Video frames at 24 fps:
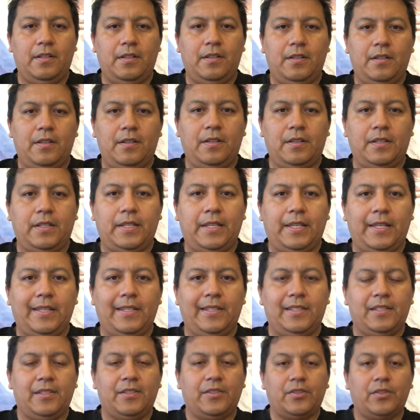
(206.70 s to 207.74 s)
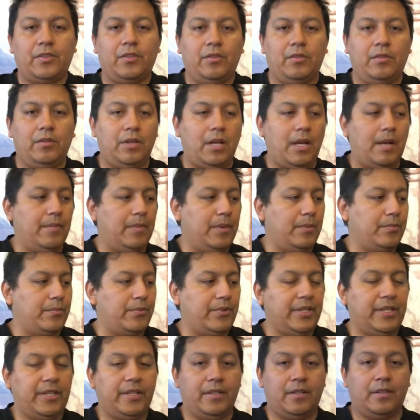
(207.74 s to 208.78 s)
Okay, so I'm gonna
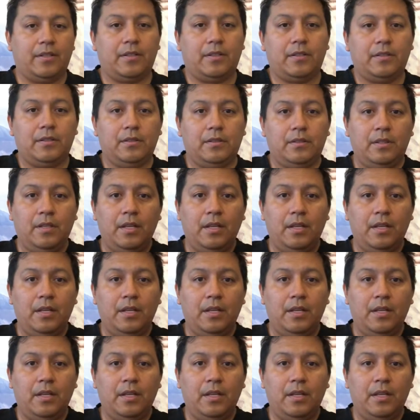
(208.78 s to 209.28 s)
bring here